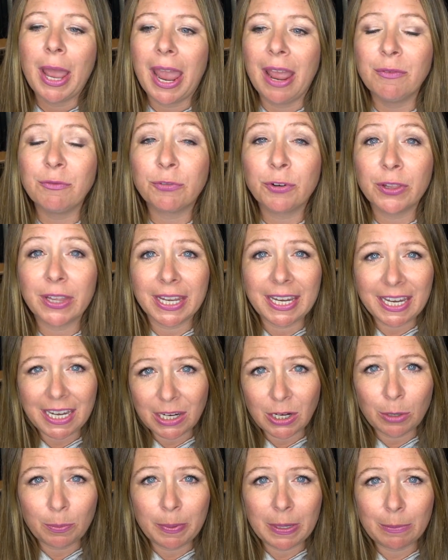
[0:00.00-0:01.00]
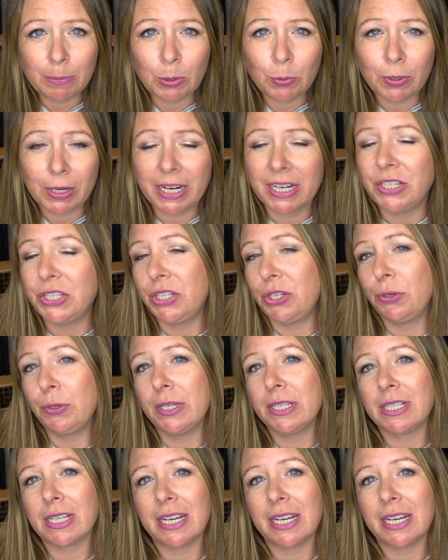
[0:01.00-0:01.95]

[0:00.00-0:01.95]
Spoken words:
And for the keto people, what I do is